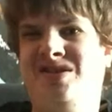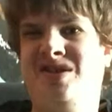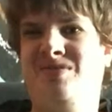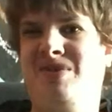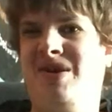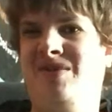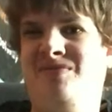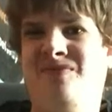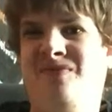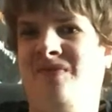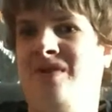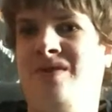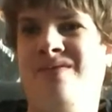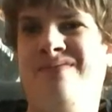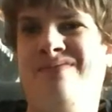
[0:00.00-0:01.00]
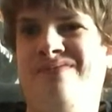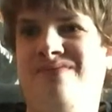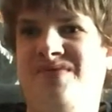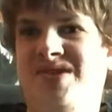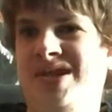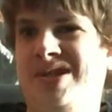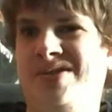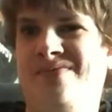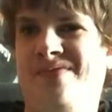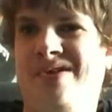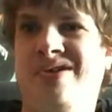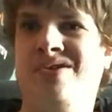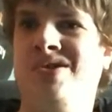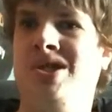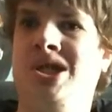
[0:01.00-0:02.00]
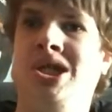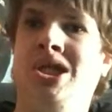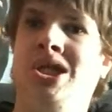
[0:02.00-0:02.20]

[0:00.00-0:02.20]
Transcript: only about five, six of us,